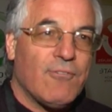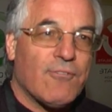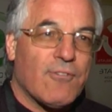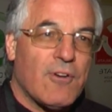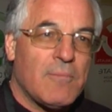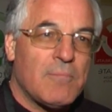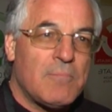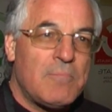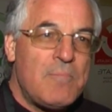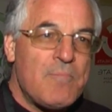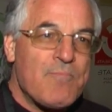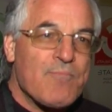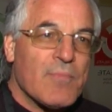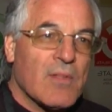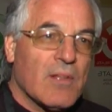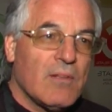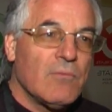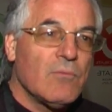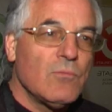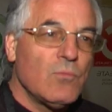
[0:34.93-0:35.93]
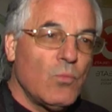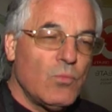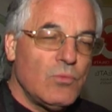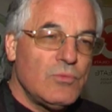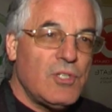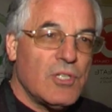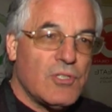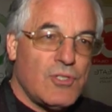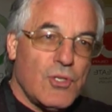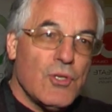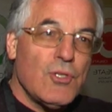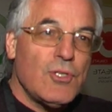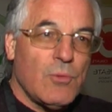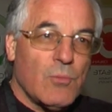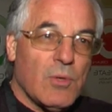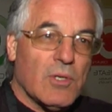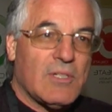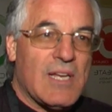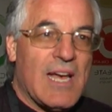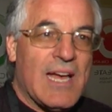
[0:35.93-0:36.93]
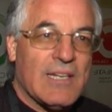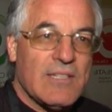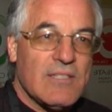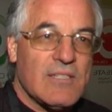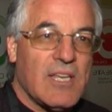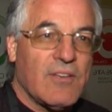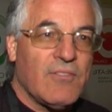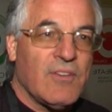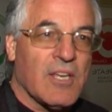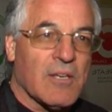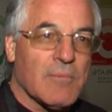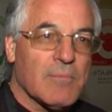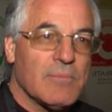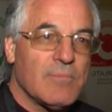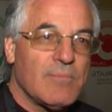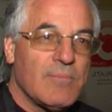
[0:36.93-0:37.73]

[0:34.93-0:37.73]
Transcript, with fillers: from just using what Carly's giving them.